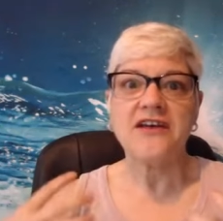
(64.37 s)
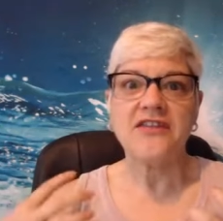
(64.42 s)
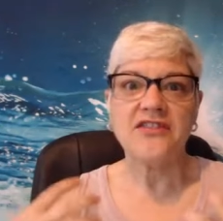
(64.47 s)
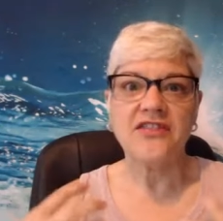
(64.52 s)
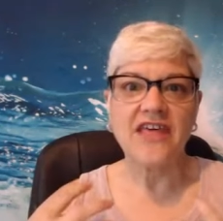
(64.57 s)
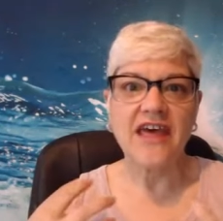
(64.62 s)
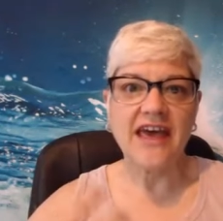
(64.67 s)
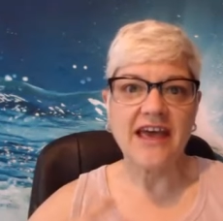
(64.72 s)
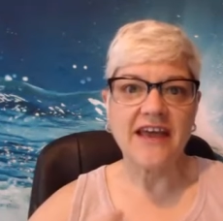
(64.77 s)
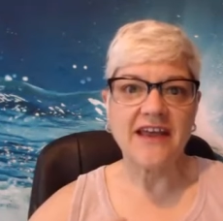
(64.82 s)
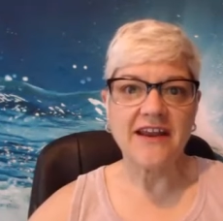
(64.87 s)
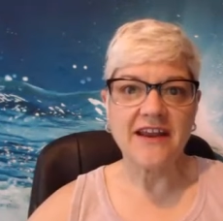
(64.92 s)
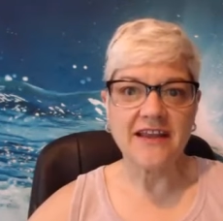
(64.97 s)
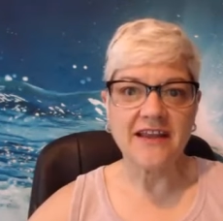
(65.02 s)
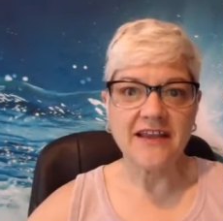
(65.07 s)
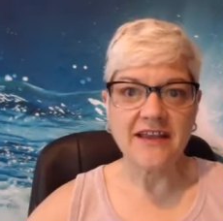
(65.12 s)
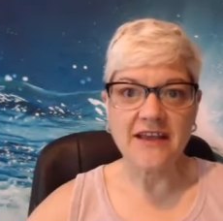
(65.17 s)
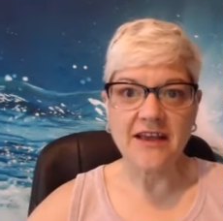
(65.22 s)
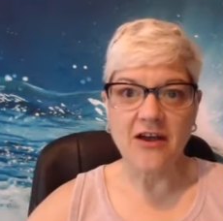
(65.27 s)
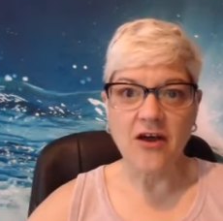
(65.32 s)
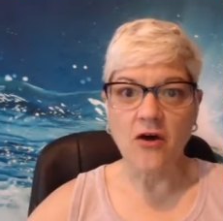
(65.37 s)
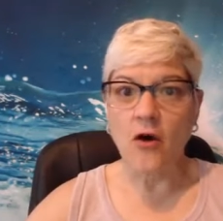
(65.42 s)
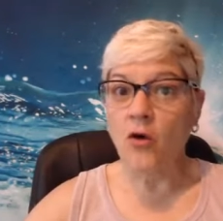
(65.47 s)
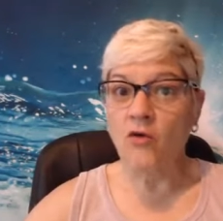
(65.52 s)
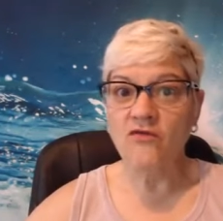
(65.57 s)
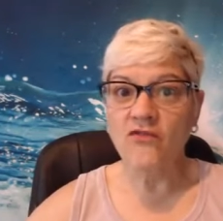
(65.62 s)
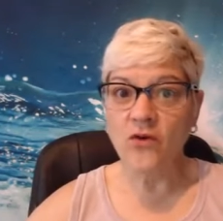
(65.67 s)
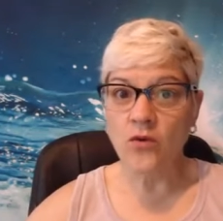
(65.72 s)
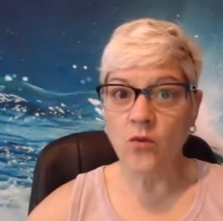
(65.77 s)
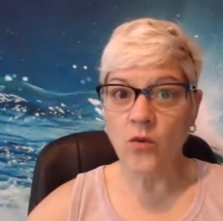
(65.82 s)
that
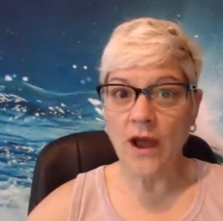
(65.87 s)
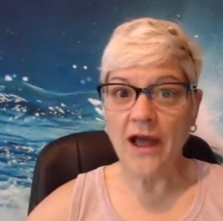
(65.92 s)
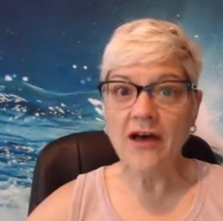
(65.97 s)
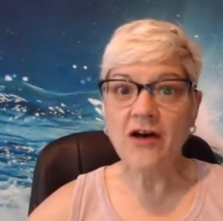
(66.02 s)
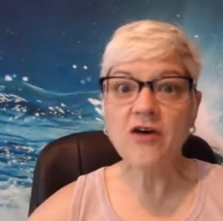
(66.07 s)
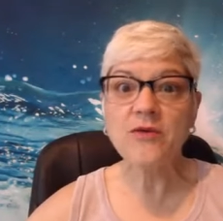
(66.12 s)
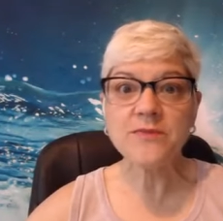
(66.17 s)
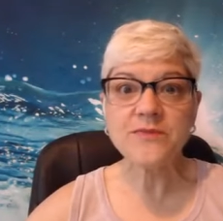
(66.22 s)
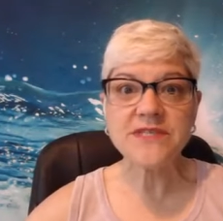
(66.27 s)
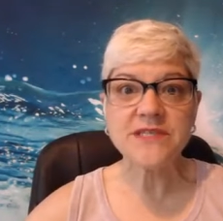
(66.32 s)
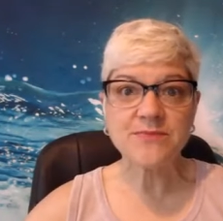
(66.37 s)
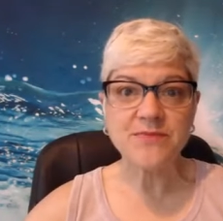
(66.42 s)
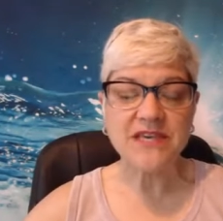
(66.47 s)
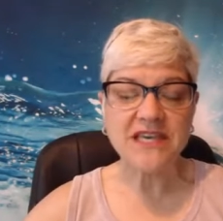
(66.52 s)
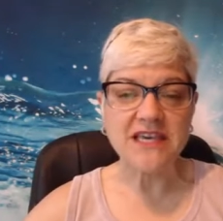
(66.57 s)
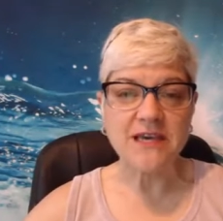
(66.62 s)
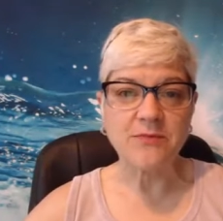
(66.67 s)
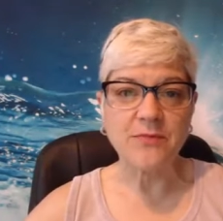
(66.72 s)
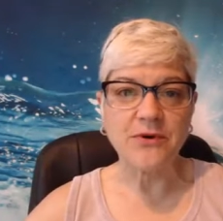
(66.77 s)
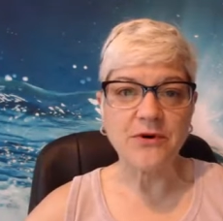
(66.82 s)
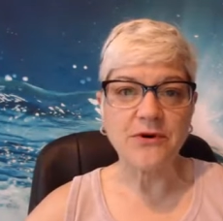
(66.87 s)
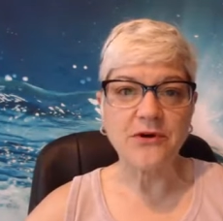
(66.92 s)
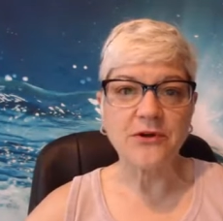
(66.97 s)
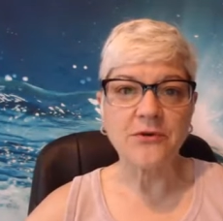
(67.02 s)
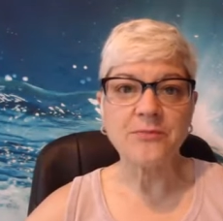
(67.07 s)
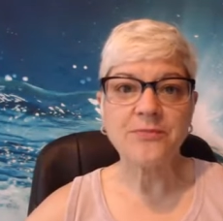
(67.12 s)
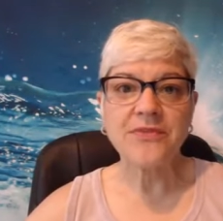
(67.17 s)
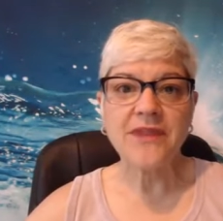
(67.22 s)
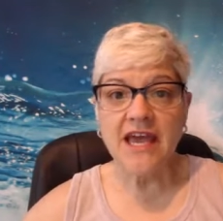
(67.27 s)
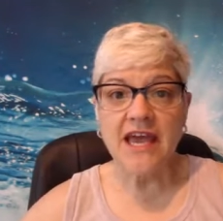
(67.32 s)
overwhelms
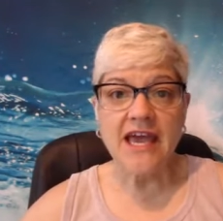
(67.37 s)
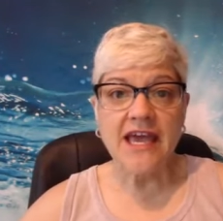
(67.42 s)
people.